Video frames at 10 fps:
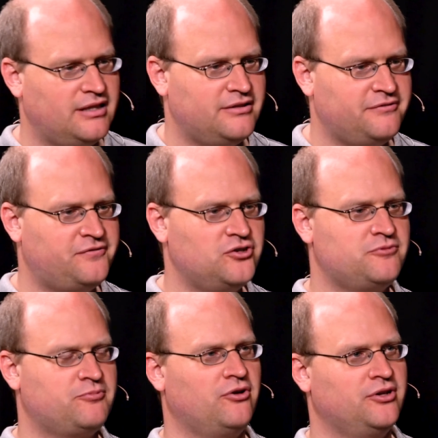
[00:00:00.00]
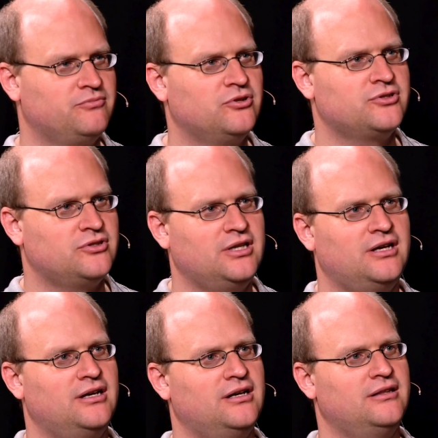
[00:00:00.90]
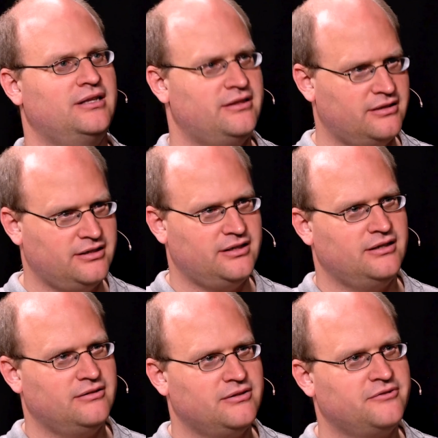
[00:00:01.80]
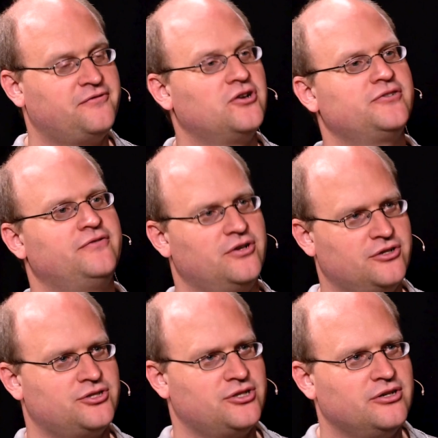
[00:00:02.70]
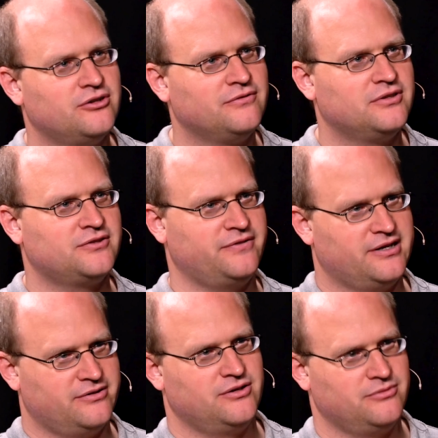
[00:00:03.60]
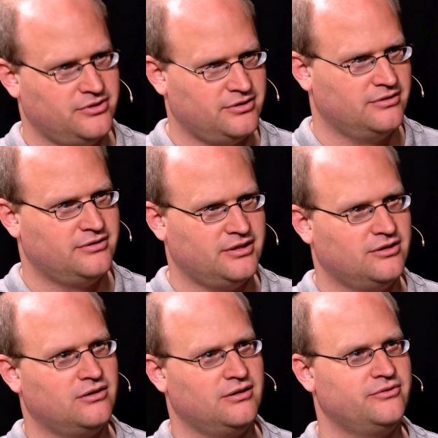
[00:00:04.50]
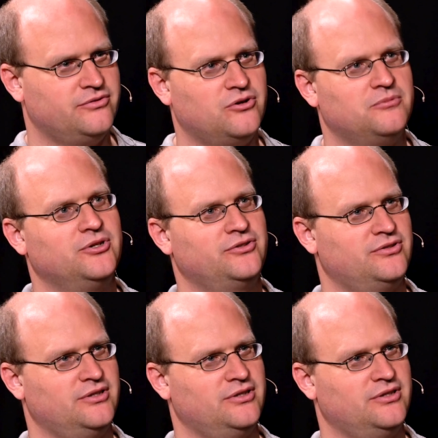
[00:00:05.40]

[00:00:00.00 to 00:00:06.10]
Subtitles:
the first product was the first version of the Sphero, the robots.